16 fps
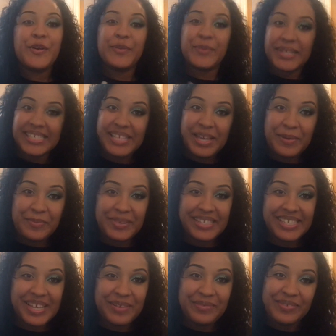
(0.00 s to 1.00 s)
What's up,
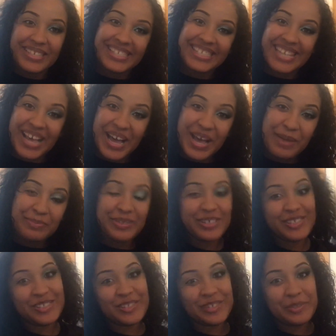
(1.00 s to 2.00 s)
what's up, what's up,
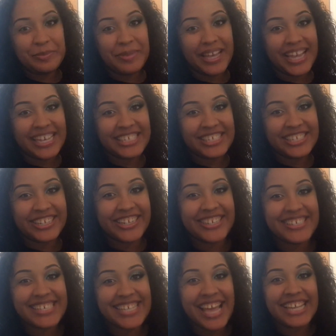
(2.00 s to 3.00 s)
YouTube? It's your
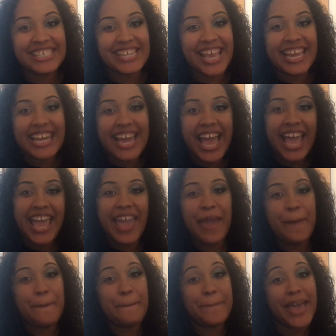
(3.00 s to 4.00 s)
girl Tesh, and I
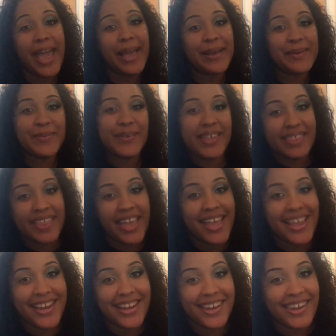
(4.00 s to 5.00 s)
am back with
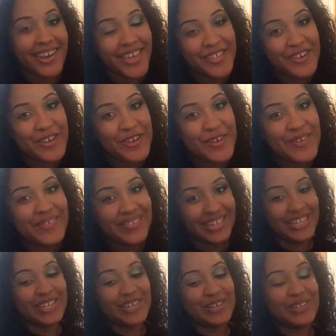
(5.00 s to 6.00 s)
another
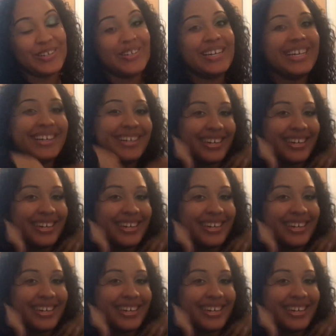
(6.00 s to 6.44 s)
video.